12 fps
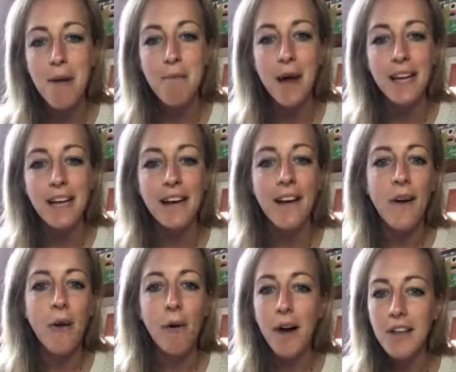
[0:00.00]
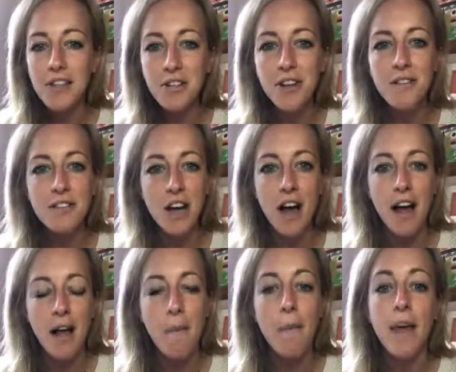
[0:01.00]
money? Why did you give
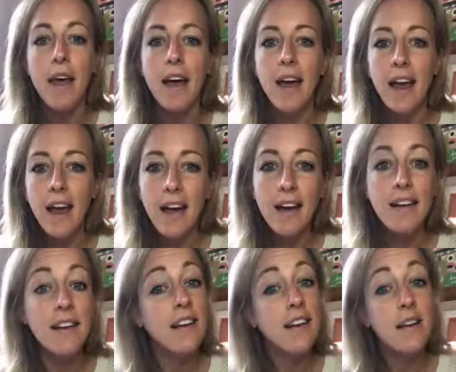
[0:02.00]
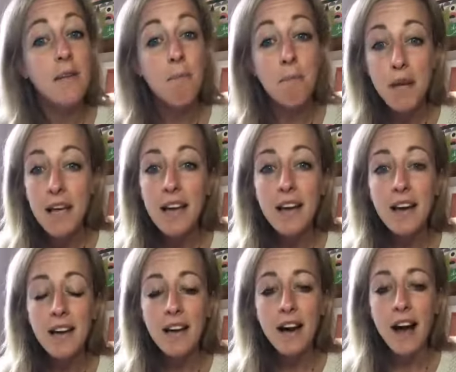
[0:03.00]
time? And
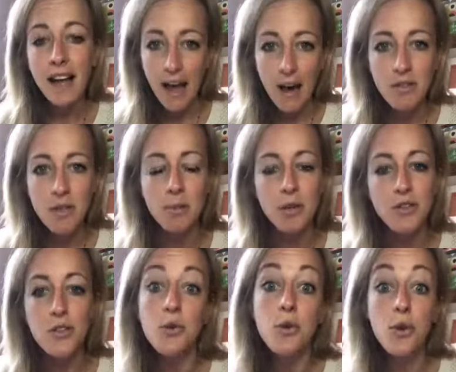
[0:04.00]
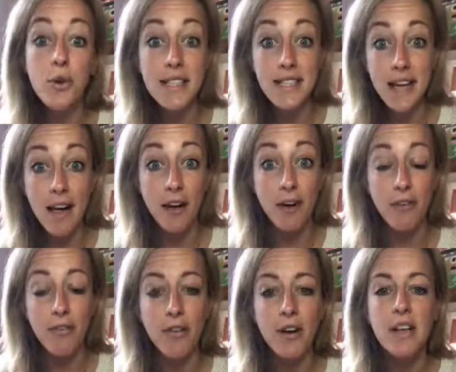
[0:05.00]
be accountable to
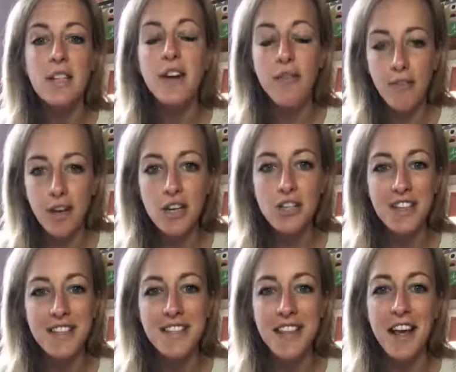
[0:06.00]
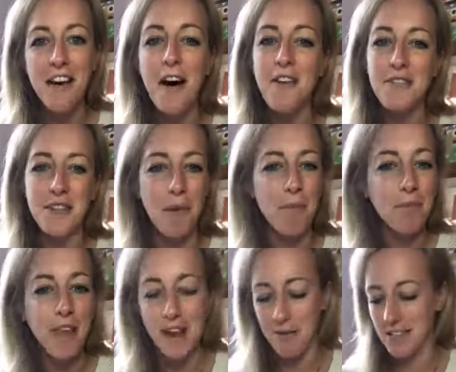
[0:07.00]
yourself to finish this thing off. So,
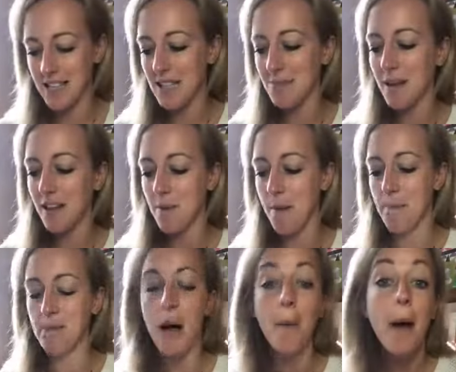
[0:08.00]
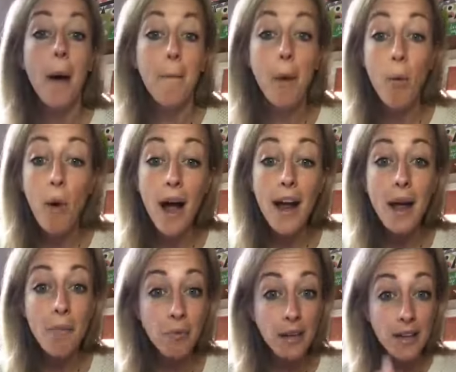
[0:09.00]
anyways, that's my little pep talk. But why
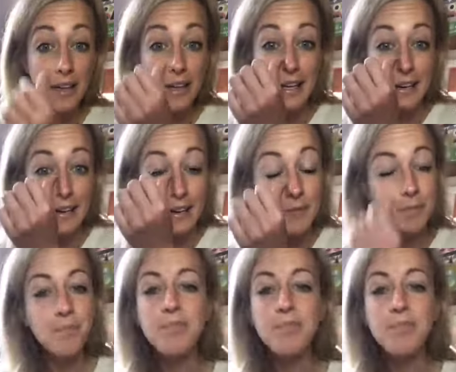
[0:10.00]
I'm really here